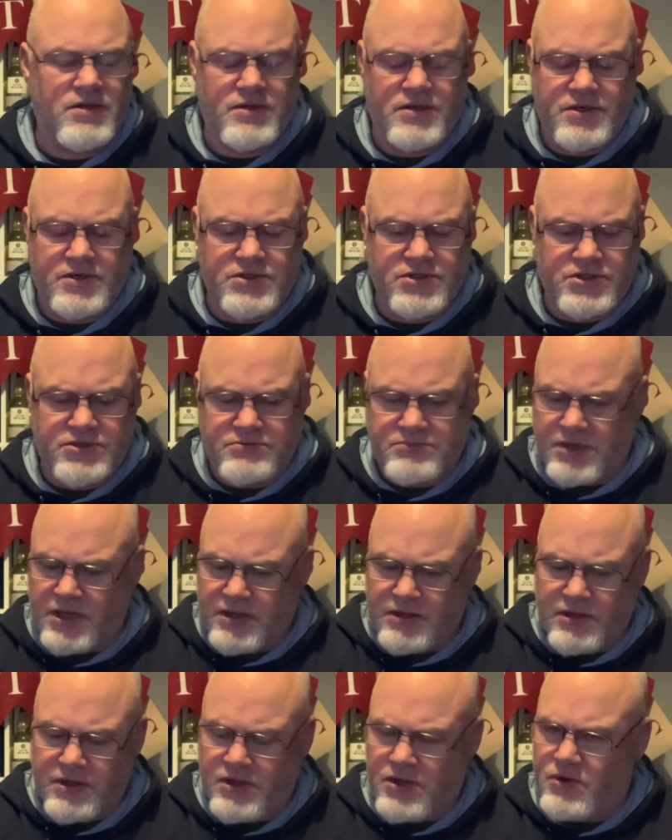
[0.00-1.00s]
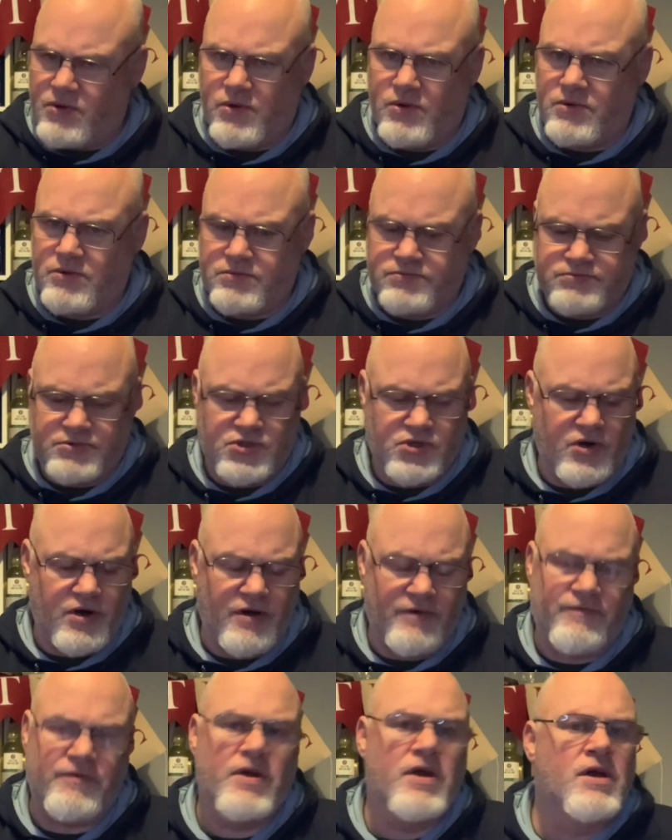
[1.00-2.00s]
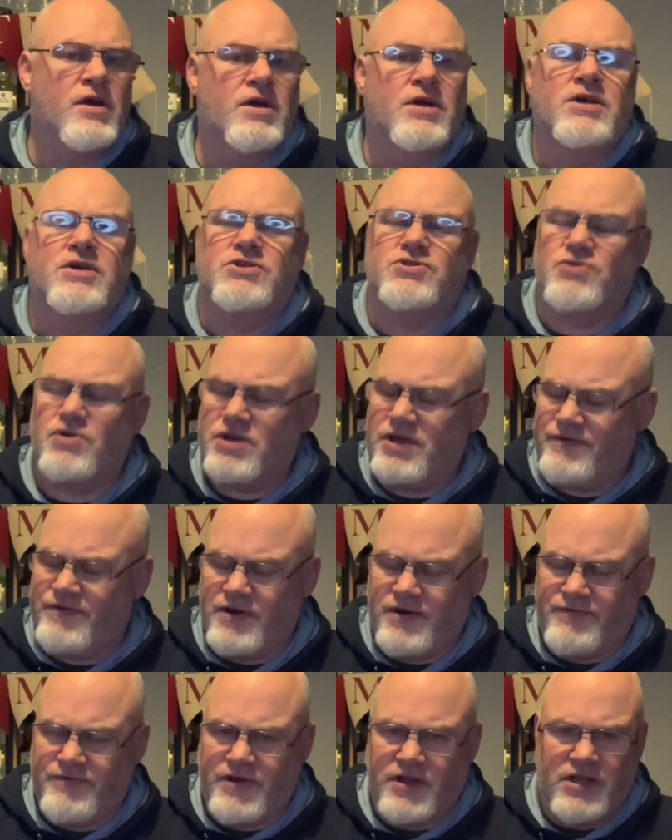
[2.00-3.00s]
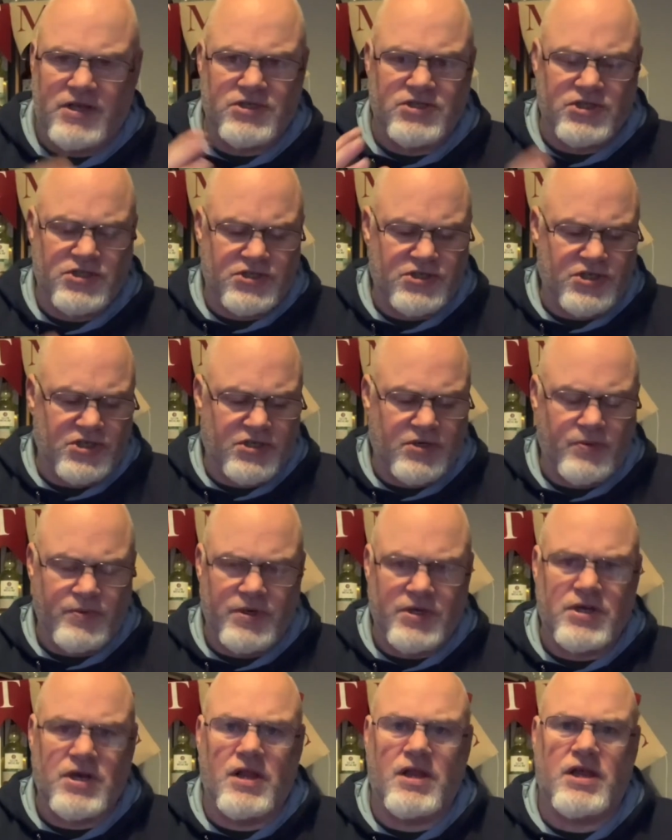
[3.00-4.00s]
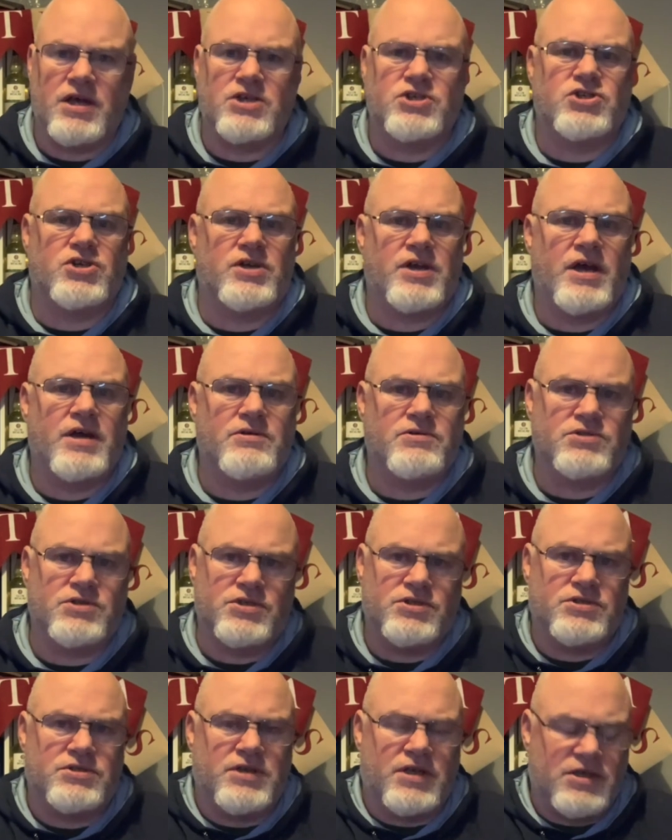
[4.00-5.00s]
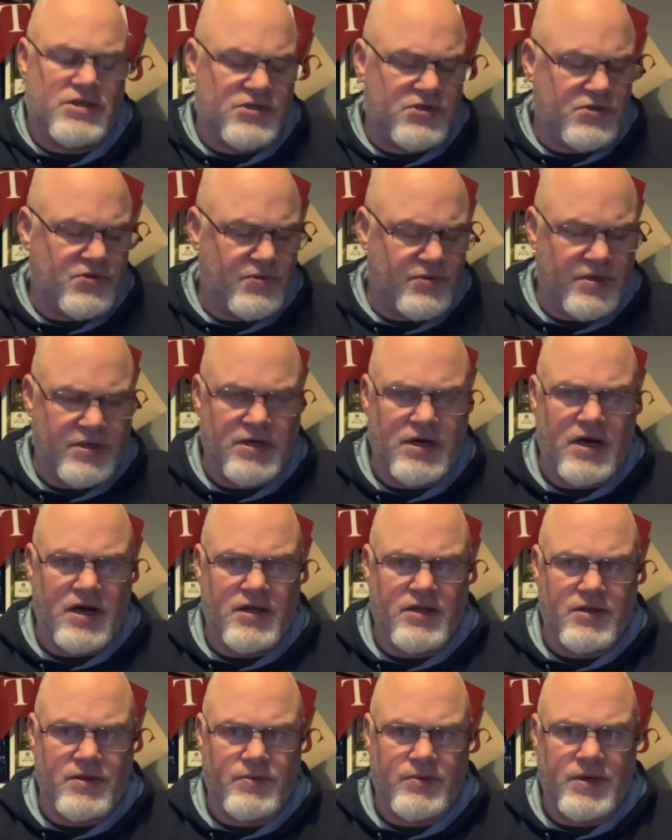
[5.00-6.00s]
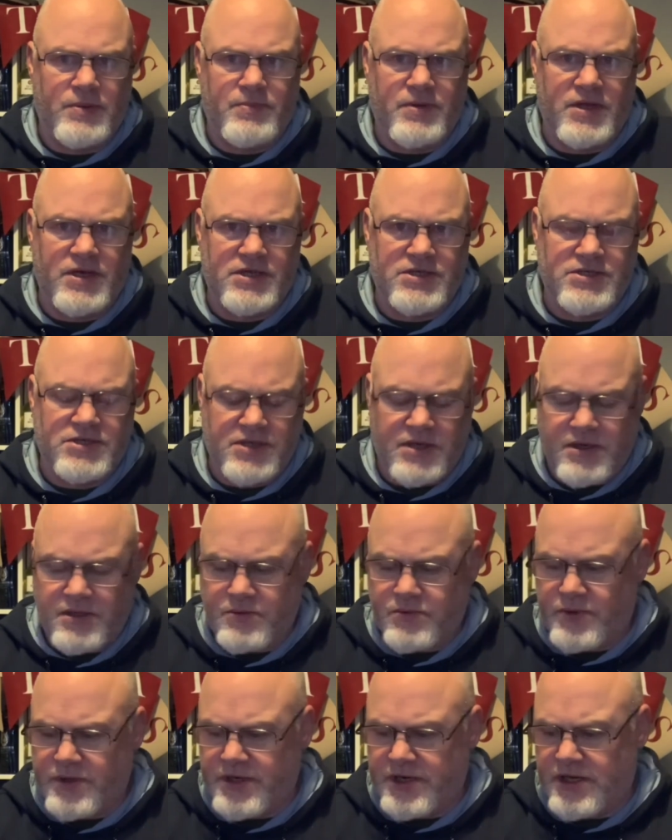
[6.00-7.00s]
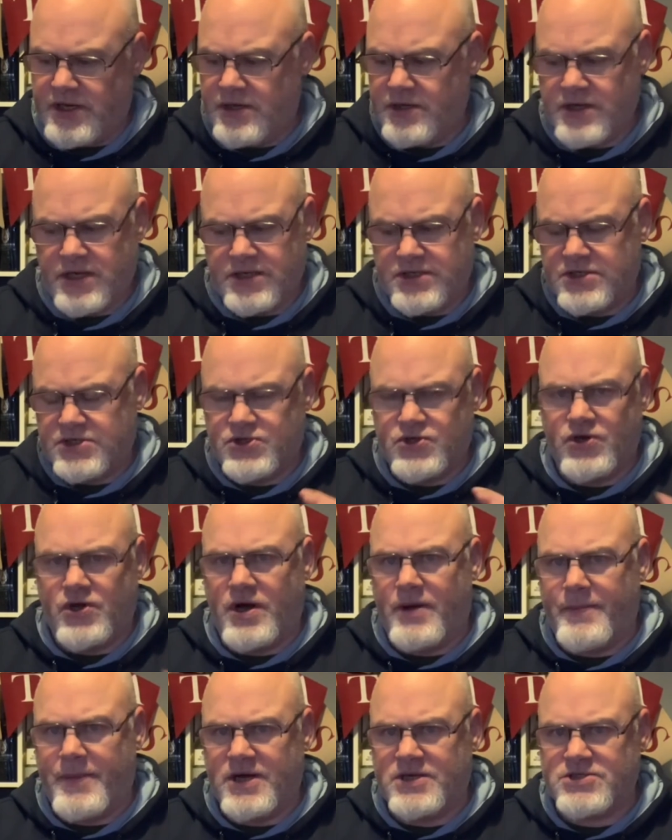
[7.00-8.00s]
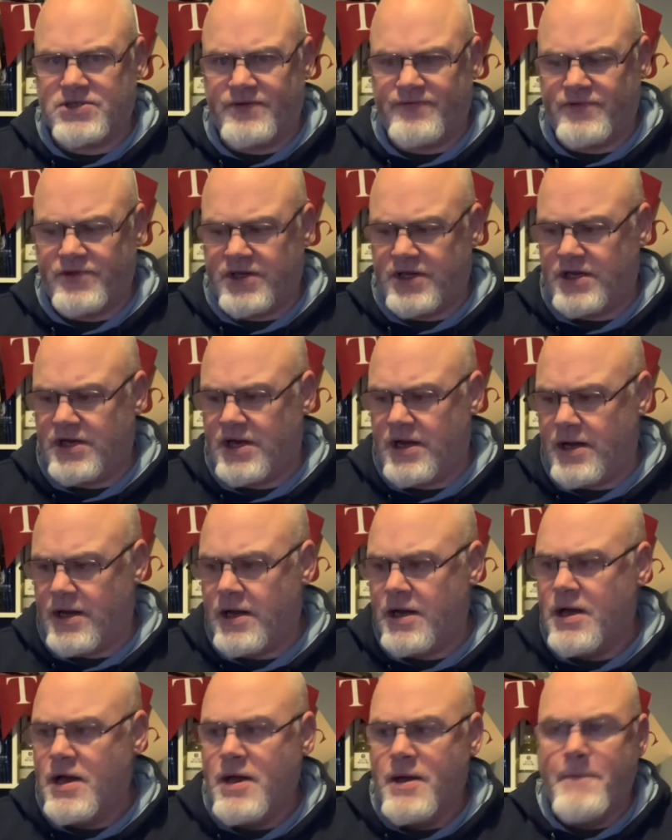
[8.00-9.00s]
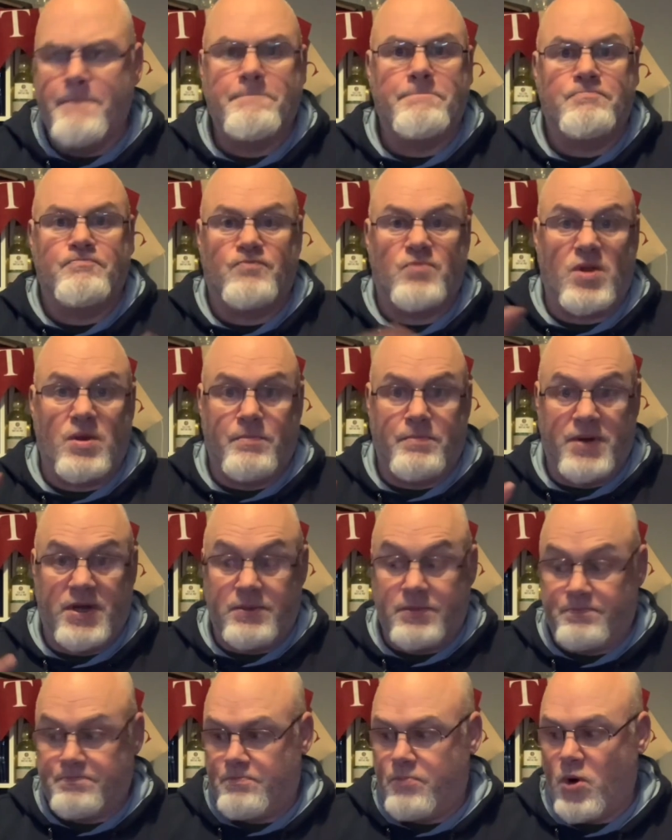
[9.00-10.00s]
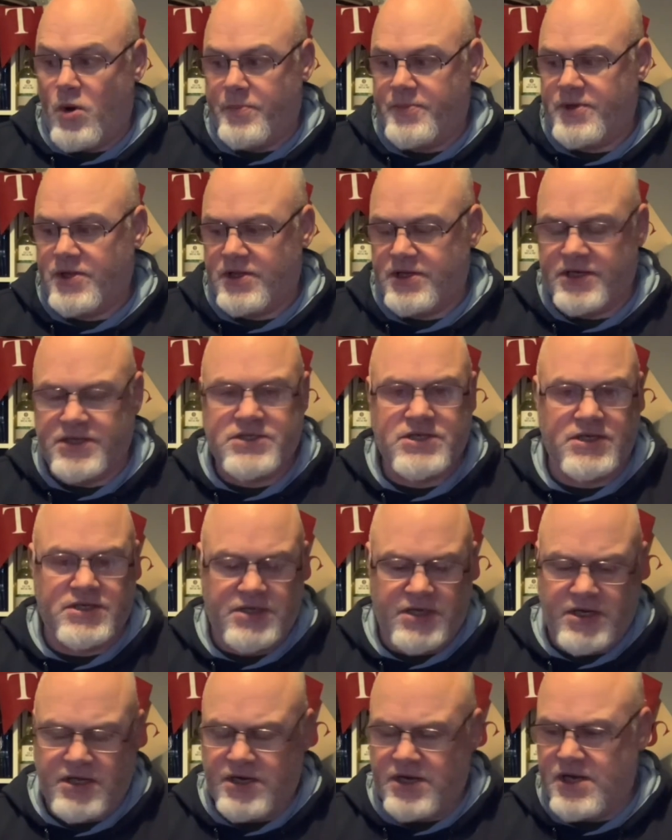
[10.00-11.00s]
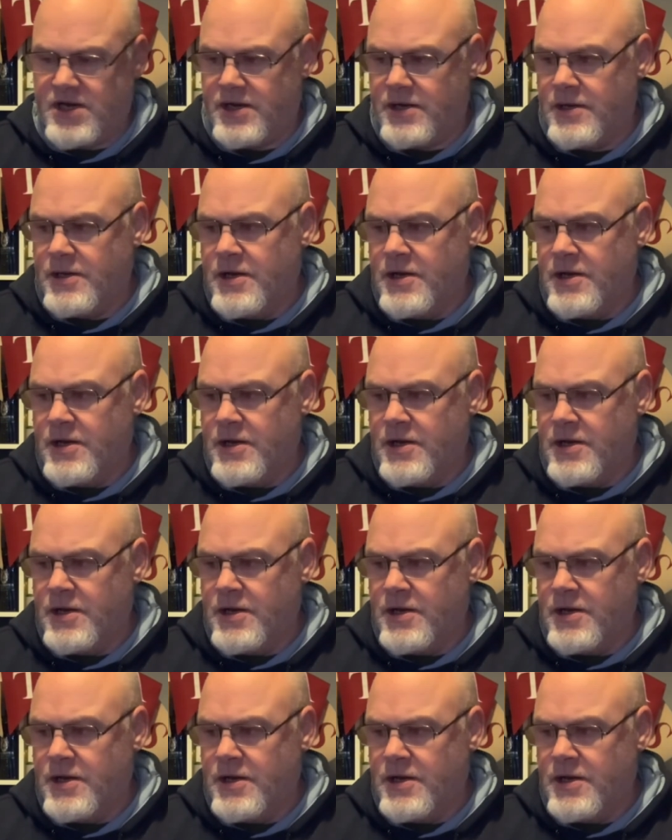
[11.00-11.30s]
There's a little sort of, it's not even a village, it's just a wee collection of houses next to it at the wee place Dalwhinnie. It's not a massively big populated area.